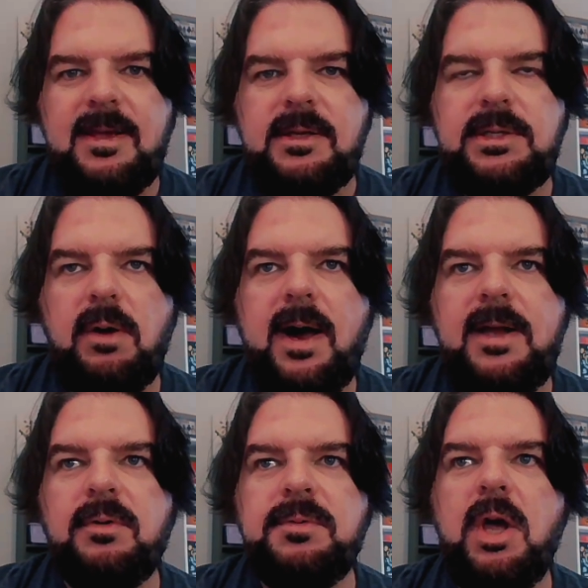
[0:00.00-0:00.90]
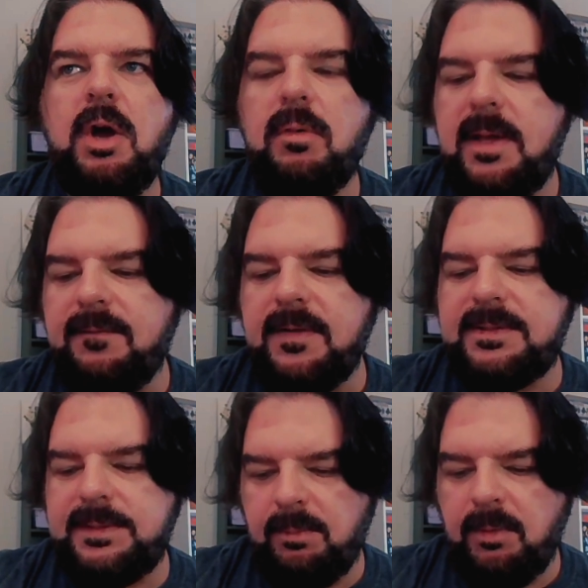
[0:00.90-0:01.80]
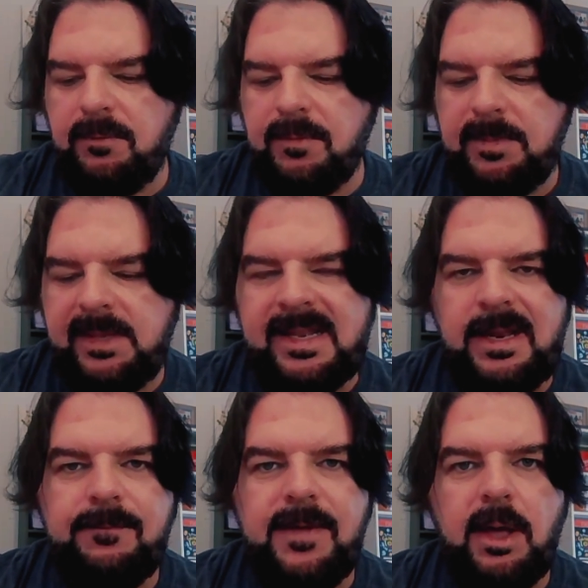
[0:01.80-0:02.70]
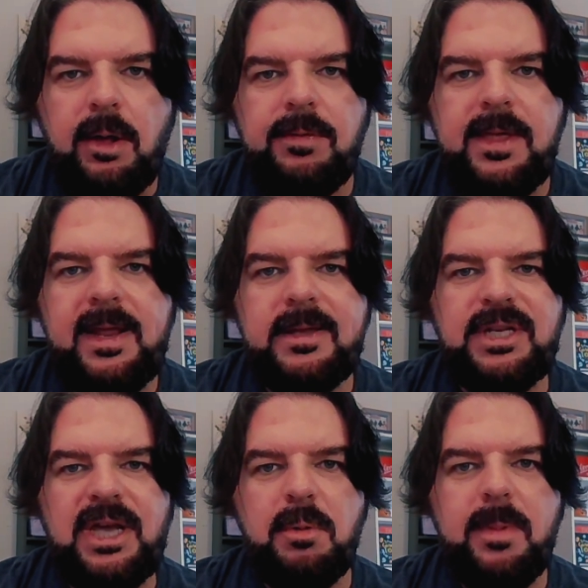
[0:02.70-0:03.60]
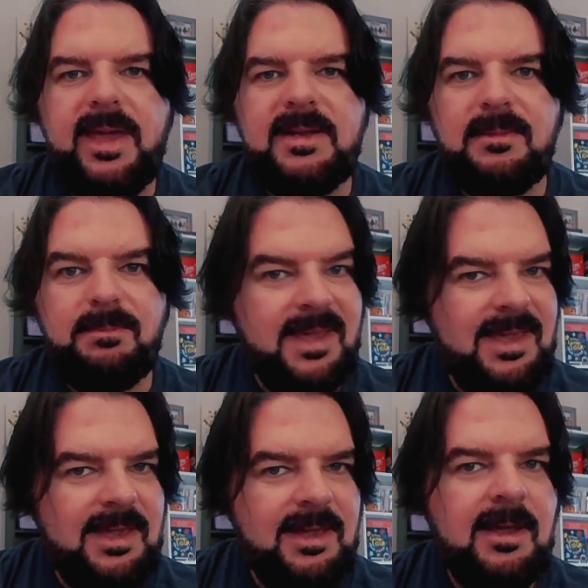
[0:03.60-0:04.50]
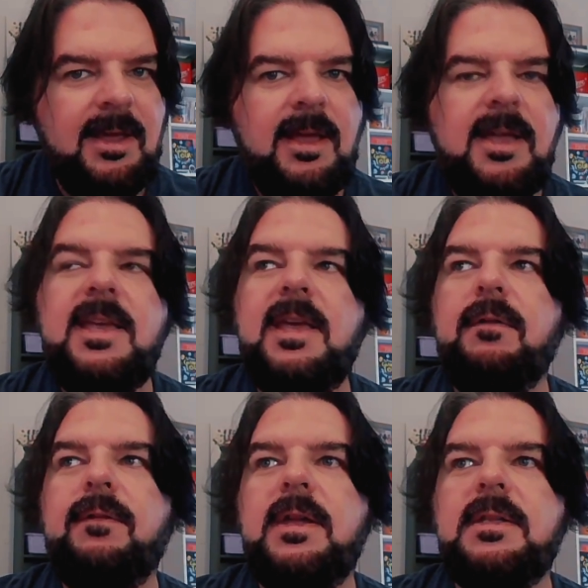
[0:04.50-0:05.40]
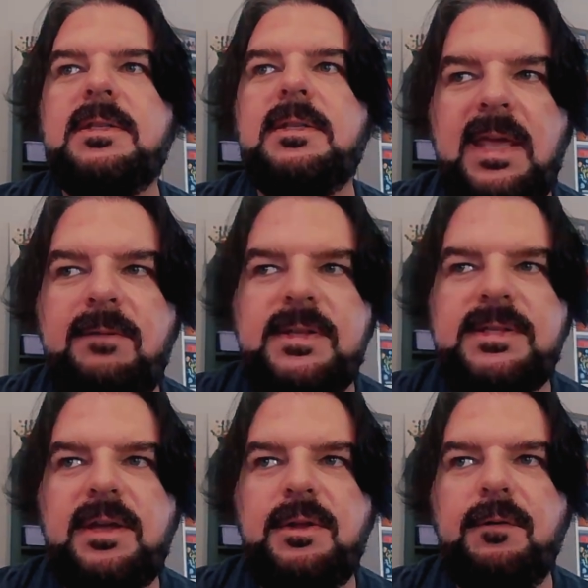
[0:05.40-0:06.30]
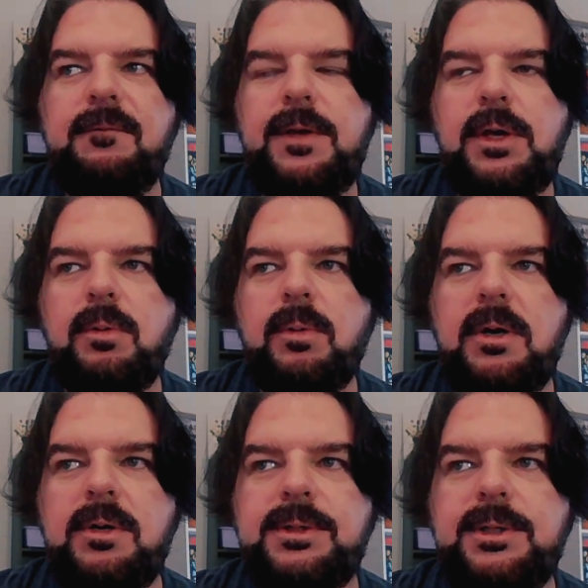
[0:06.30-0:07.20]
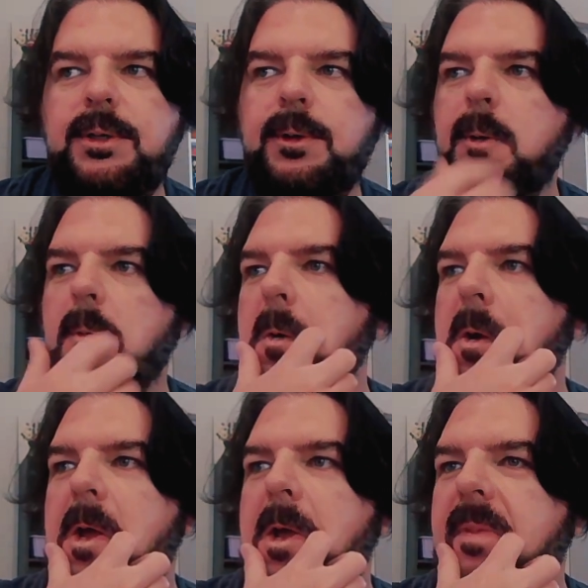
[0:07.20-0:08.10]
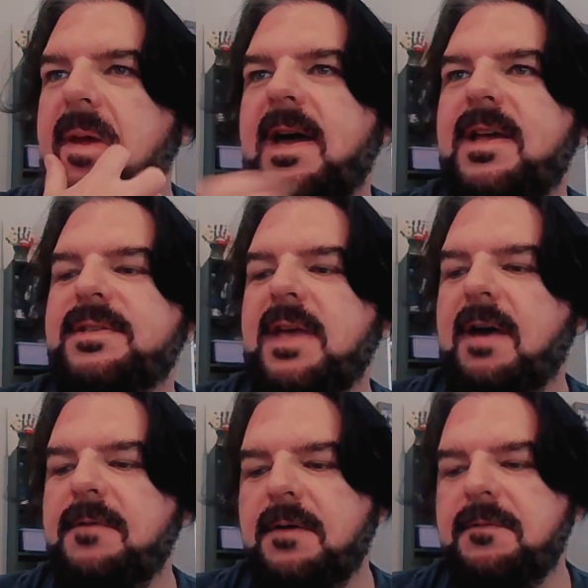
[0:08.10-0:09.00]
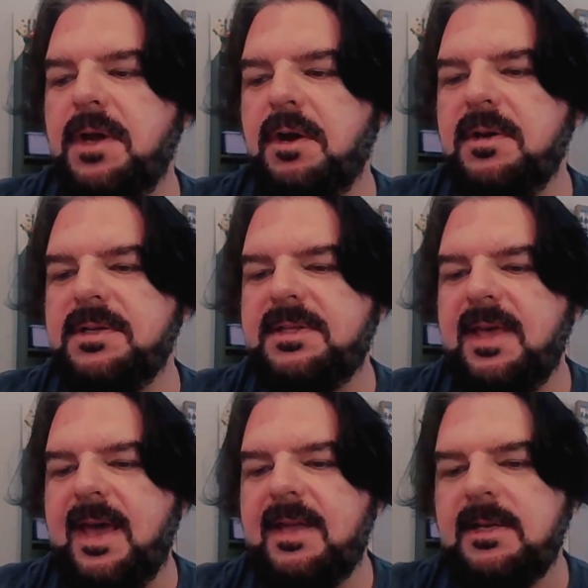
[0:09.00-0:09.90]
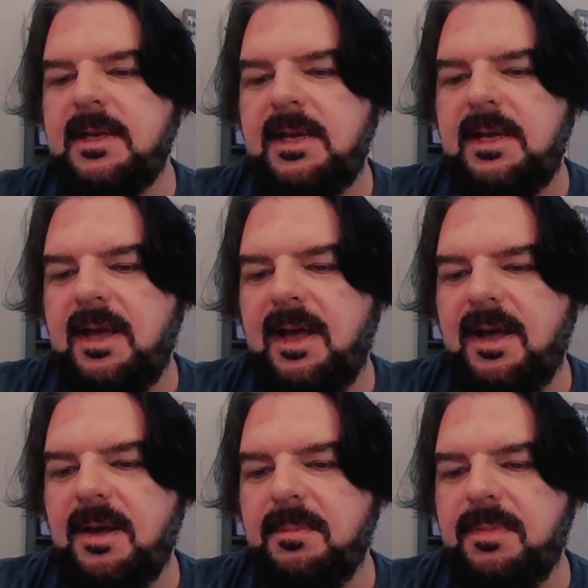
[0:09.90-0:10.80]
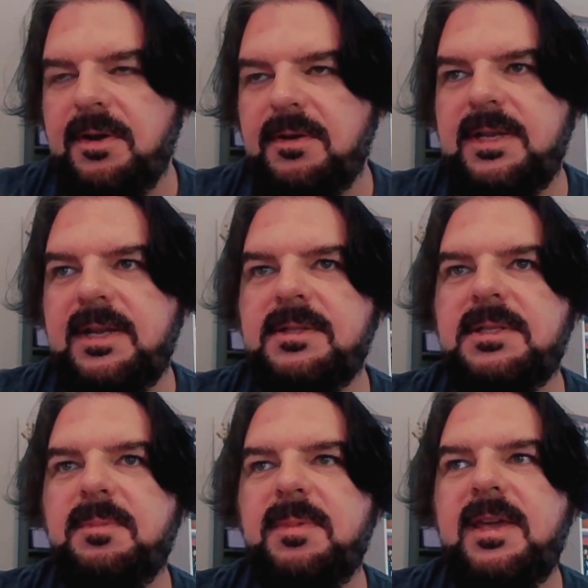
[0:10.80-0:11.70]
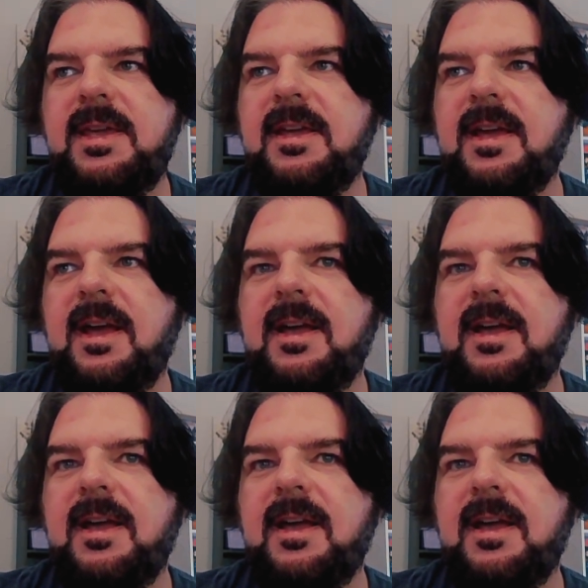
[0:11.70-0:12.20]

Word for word: So I don't know if it's someone from the NFL that has shadow banned me, if it's if it's other viewers who, because I've I've noticed that um, there tends to be